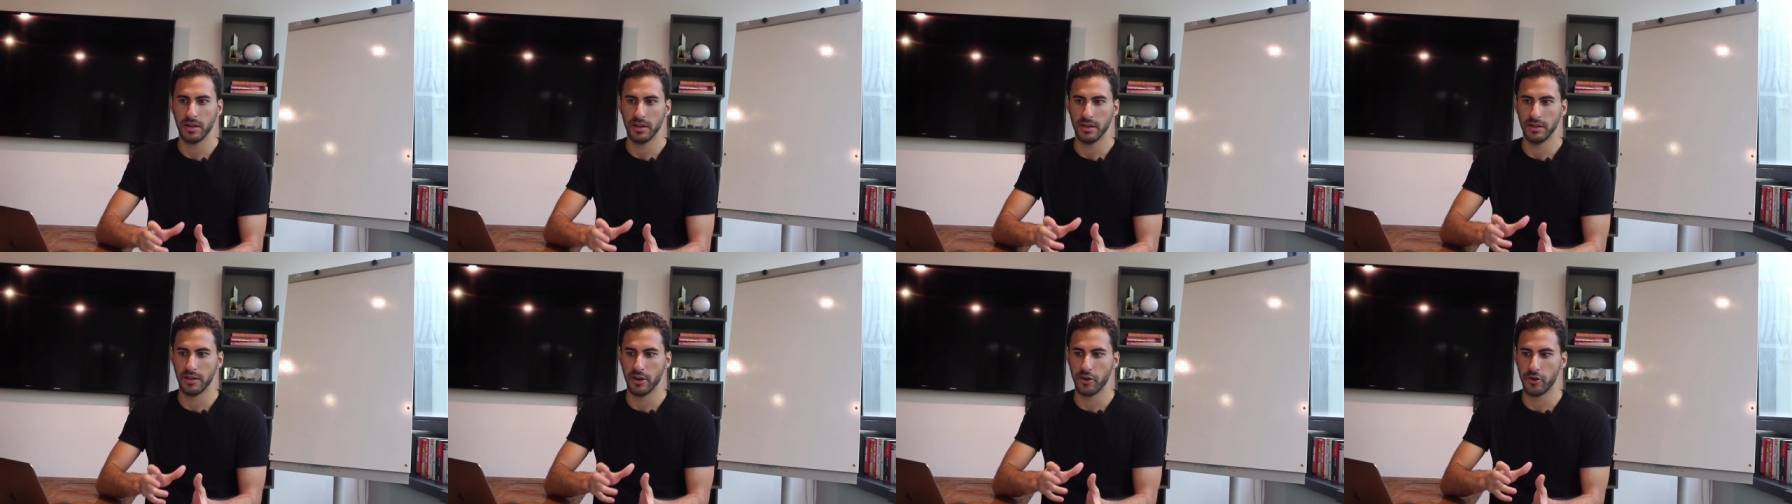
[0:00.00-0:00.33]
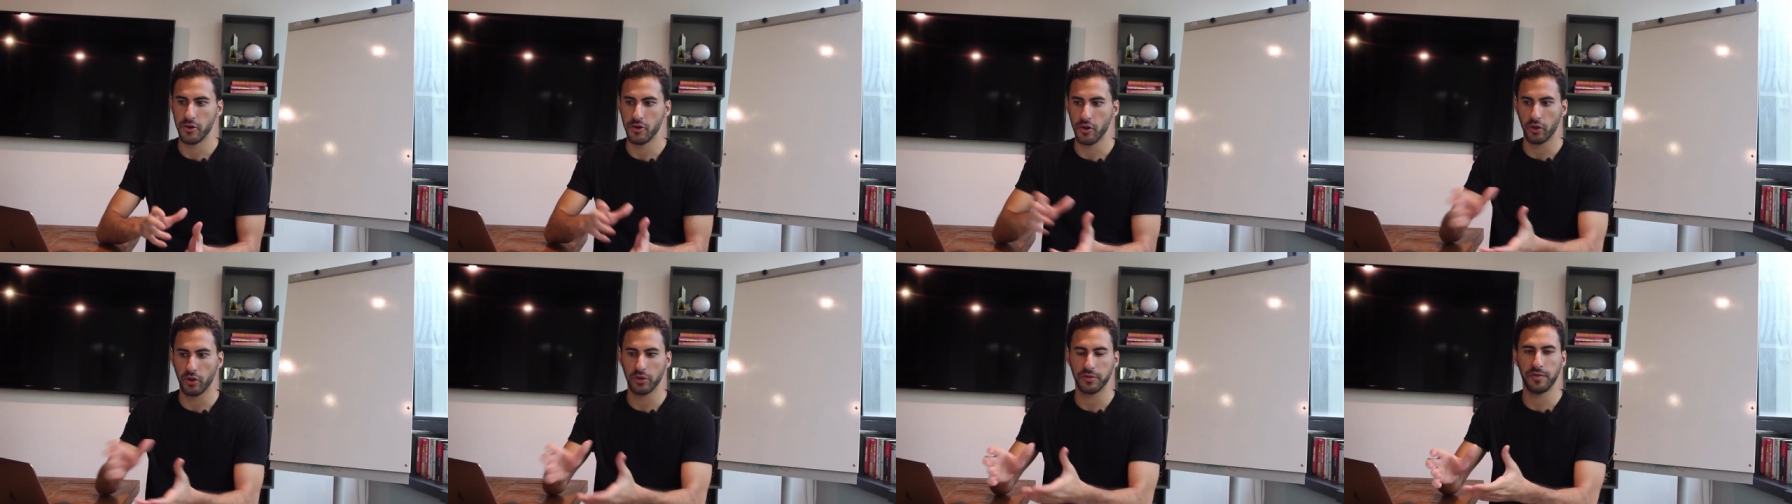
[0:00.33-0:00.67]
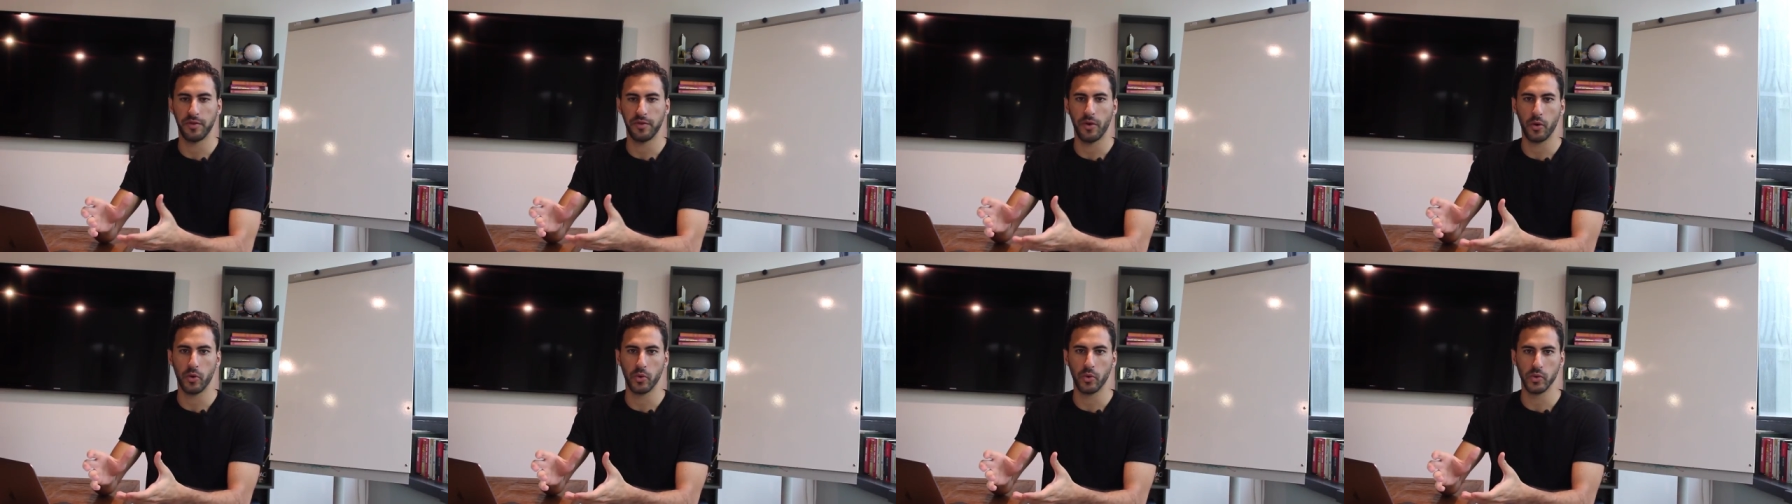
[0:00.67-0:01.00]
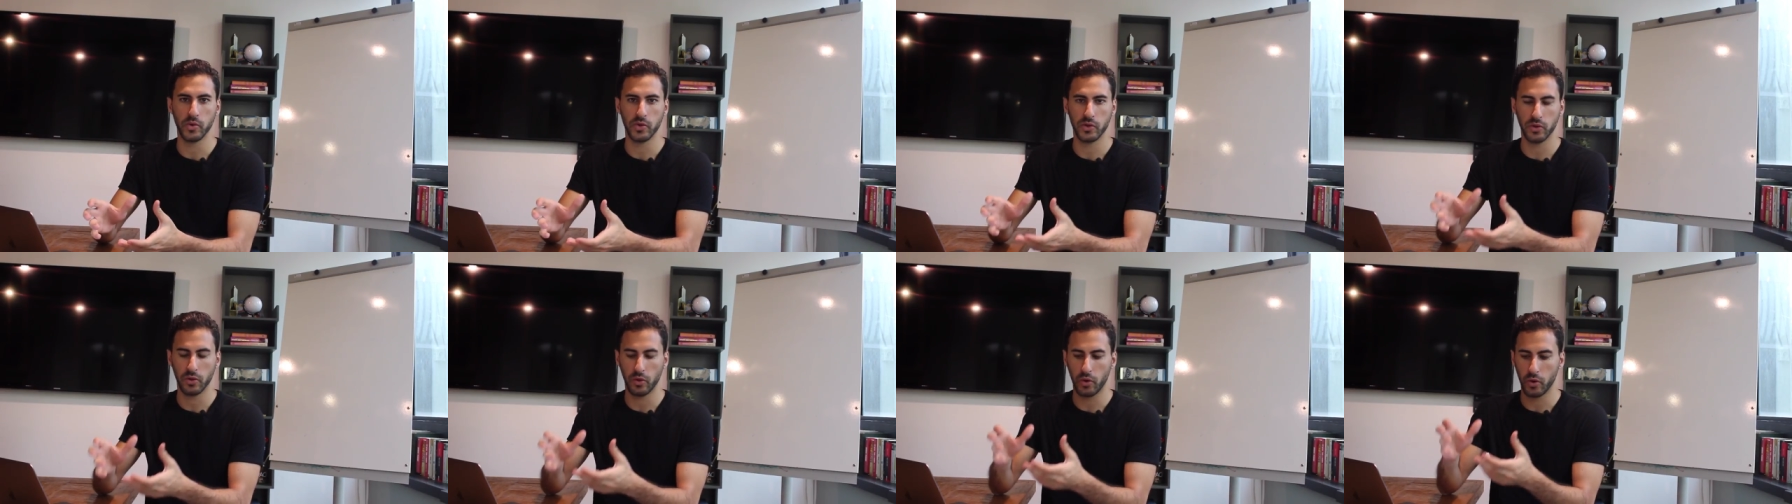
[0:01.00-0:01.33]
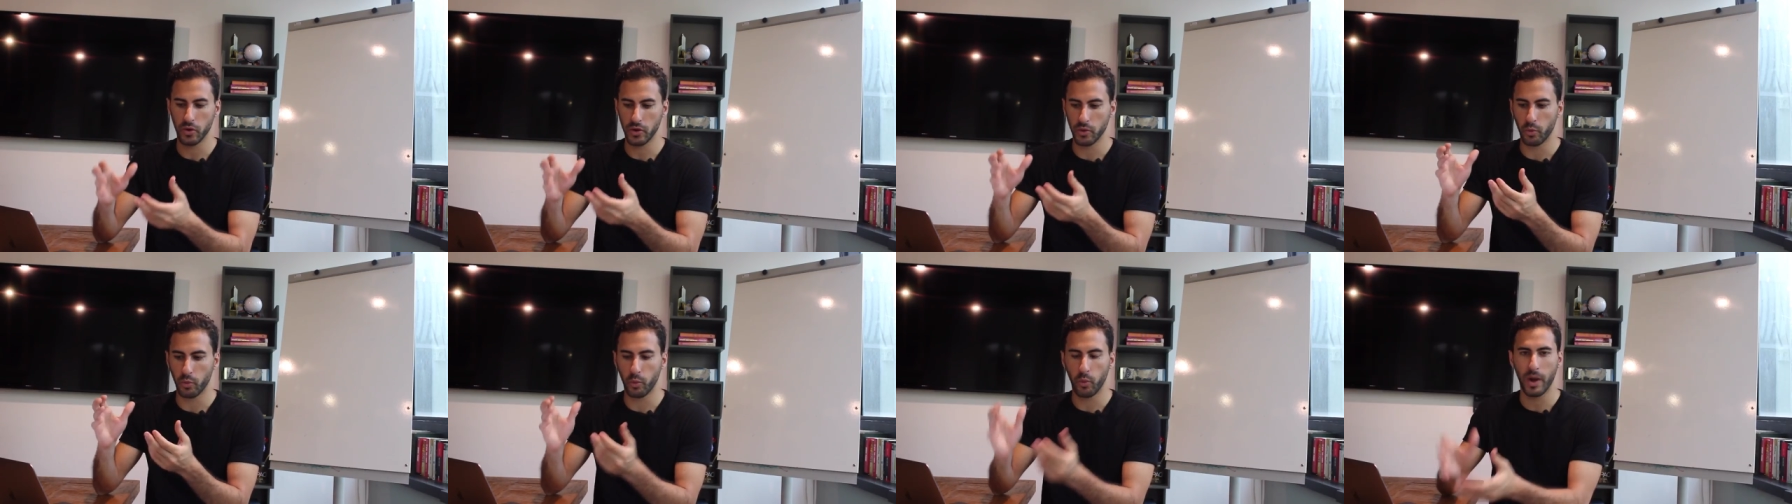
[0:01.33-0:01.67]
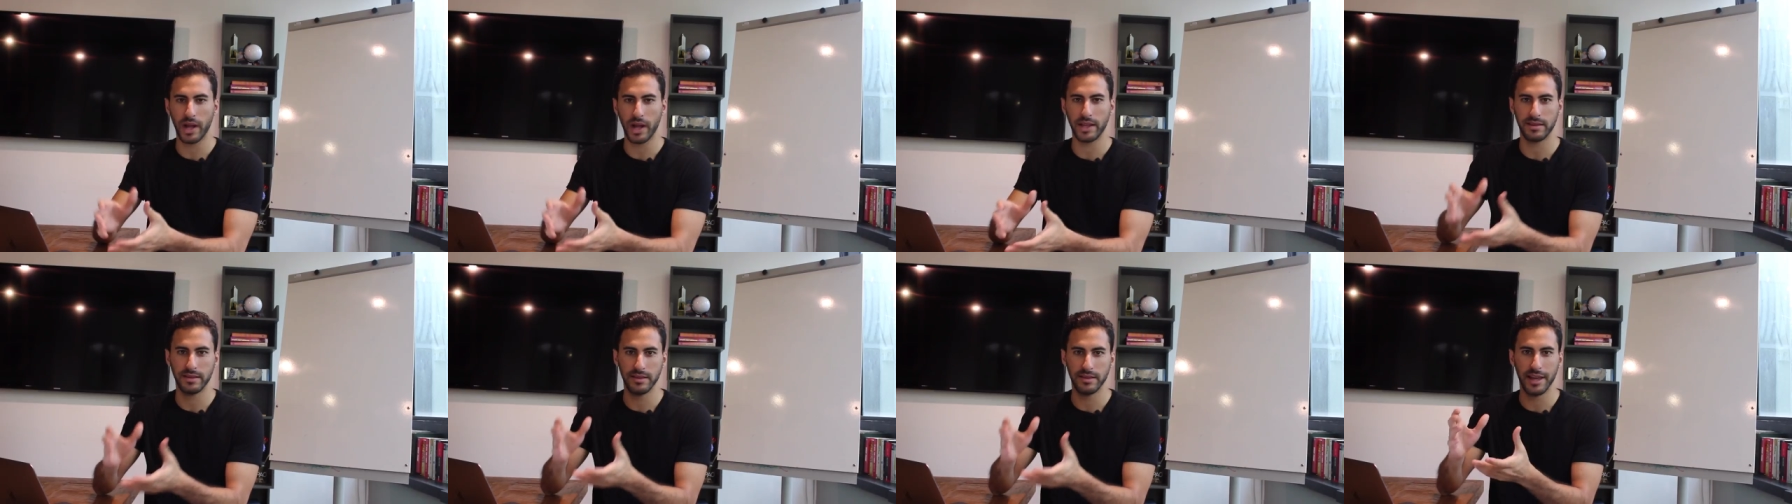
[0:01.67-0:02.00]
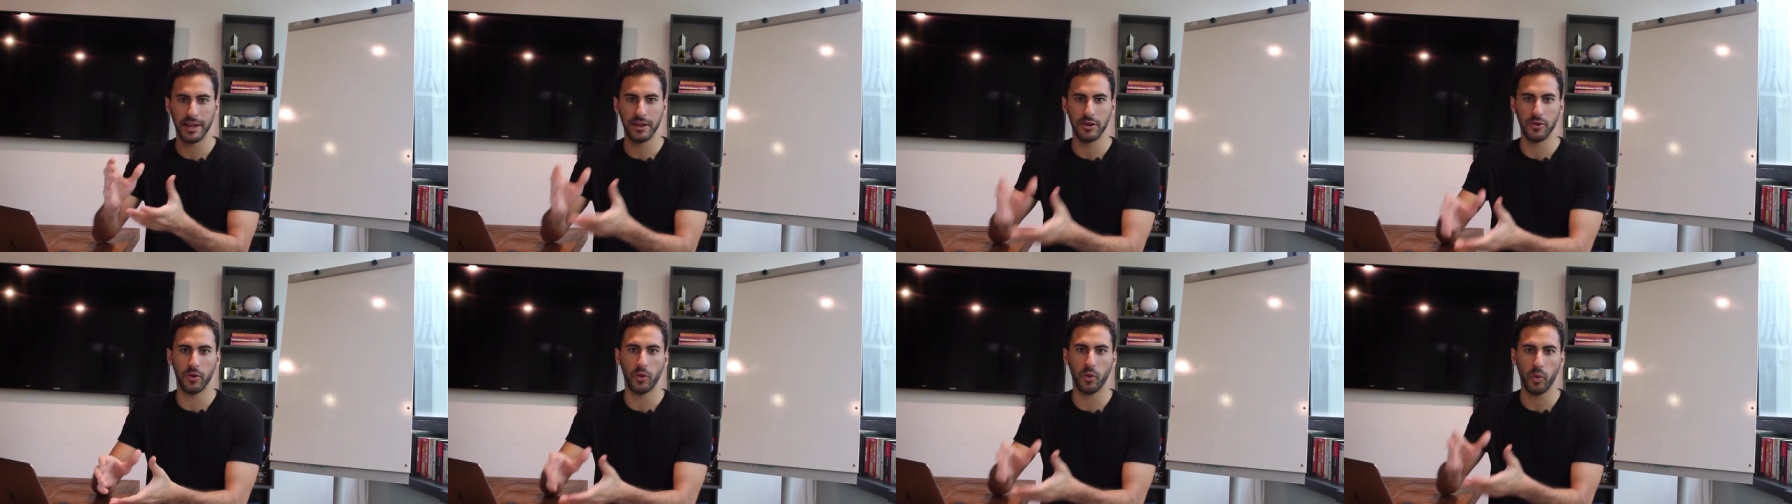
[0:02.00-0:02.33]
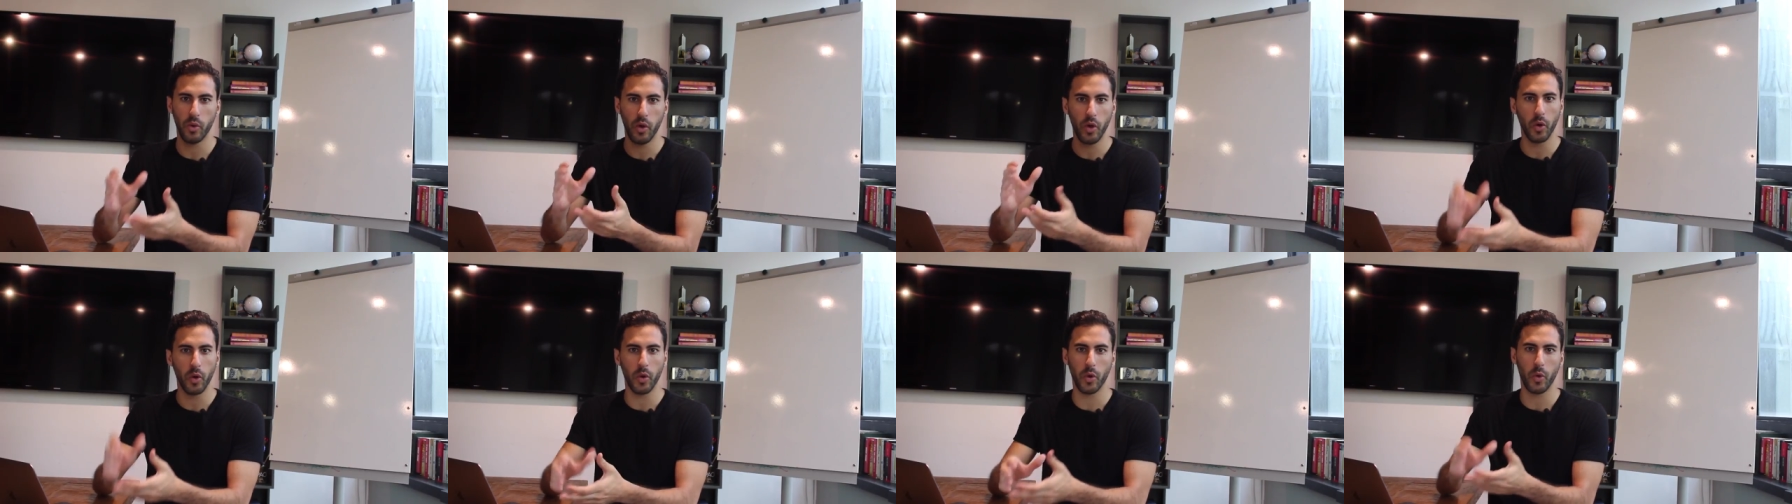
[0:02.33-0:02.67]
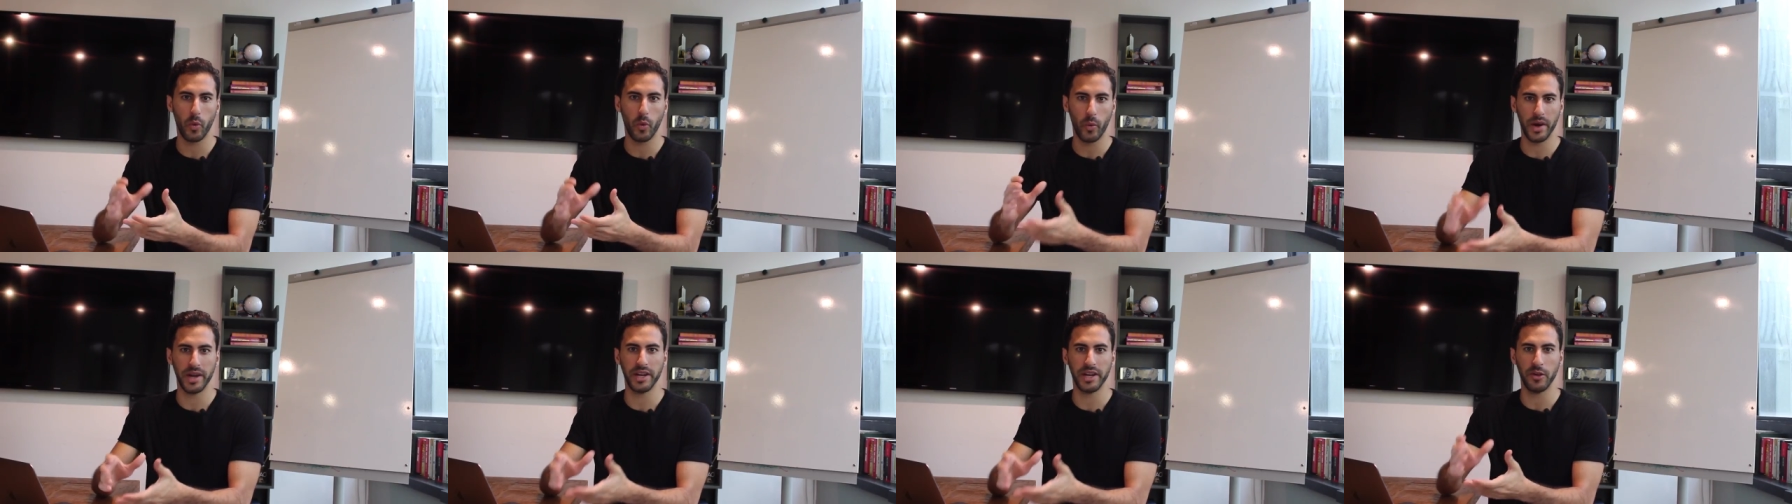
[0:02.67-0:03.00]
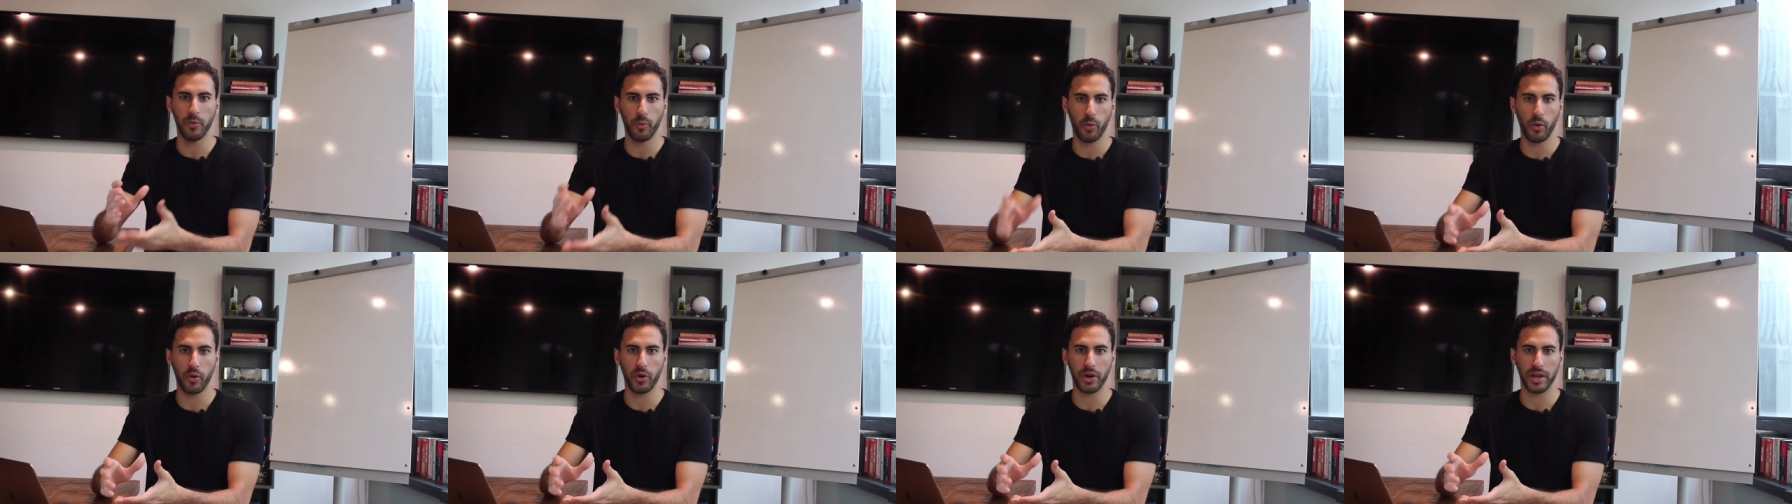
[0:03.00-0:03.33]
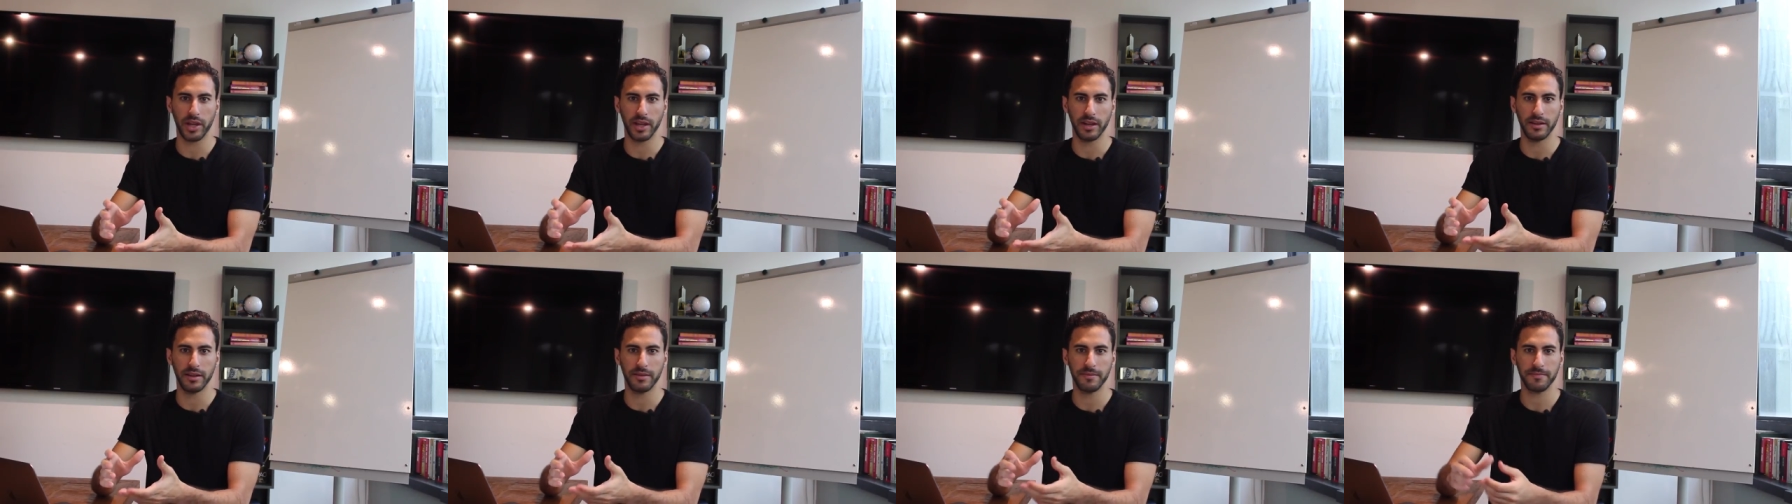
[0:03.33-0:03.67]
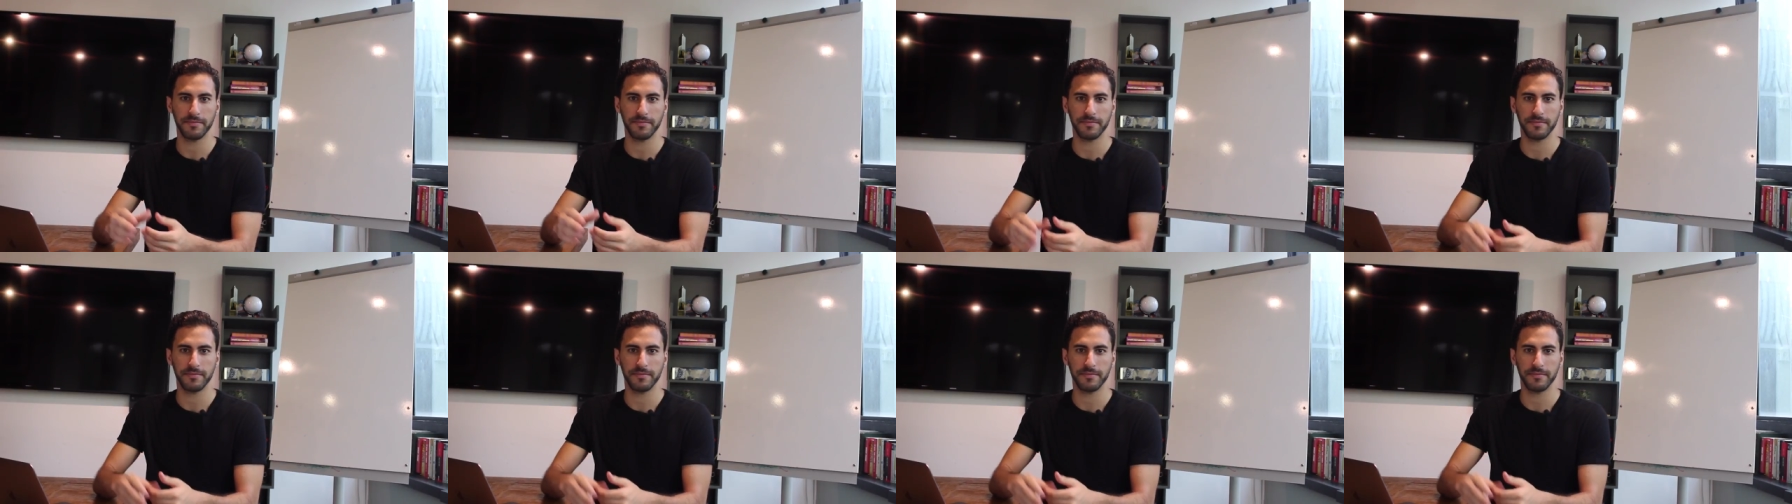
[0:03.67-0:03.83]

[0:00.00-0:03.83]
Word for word: they're not focused on what they know already working.